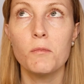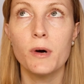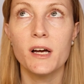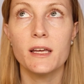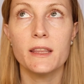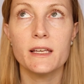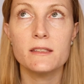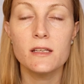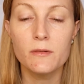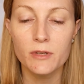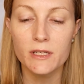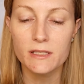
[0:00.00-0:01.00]
but that's
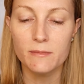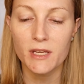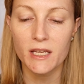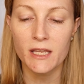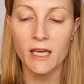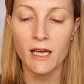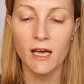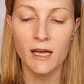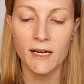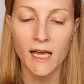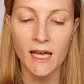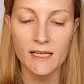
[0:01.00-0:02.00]
not really something that an